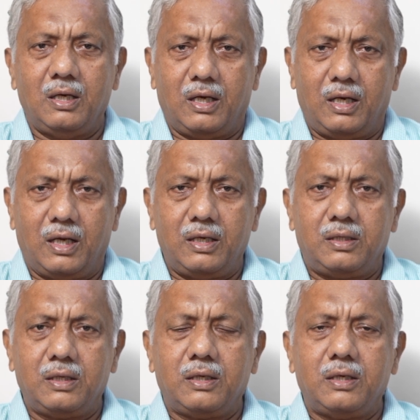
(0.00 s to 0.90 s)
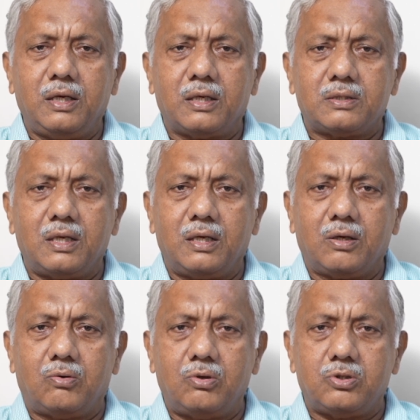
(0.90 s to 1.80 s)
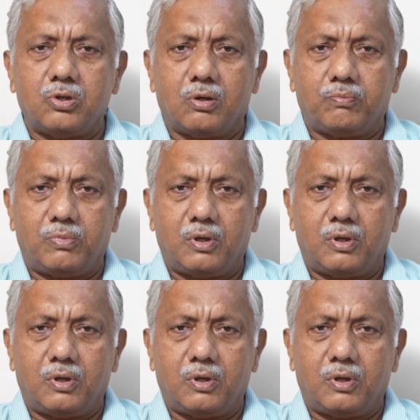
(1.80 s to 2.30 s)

And I think he has done a good job